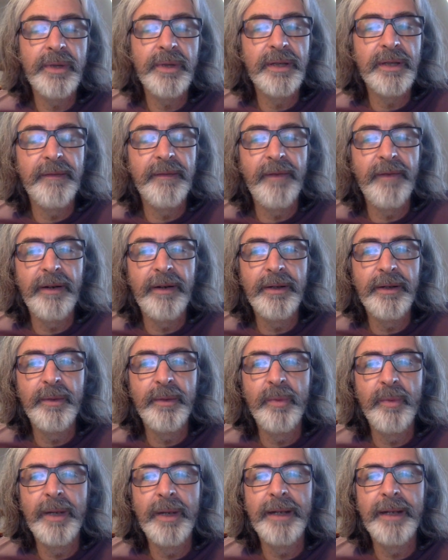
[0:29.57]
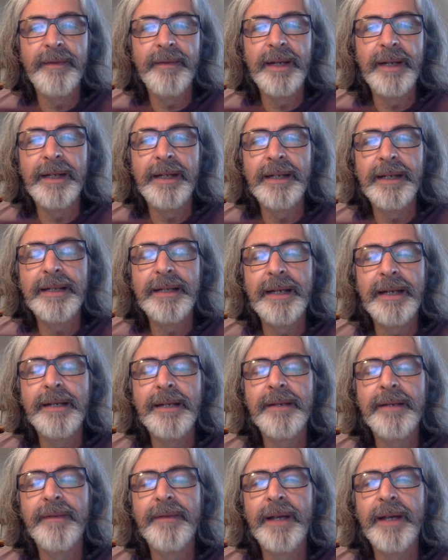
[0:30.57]
which is a very good way of getting a
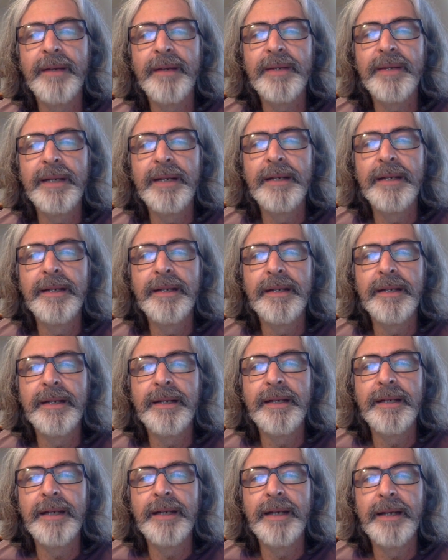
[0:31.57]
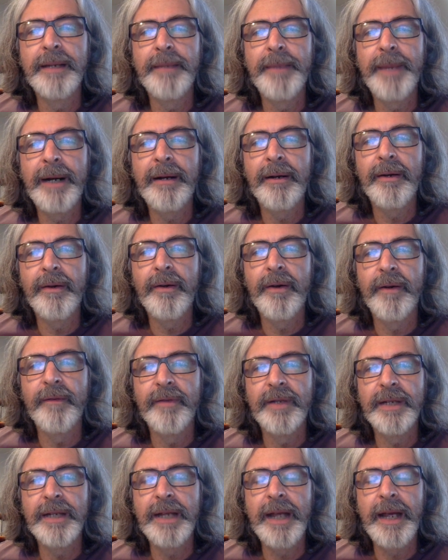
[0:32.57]
sense of how sentences and
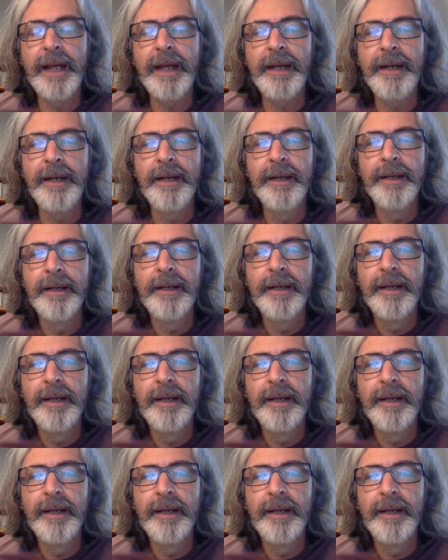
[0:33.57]
paragraphs scan.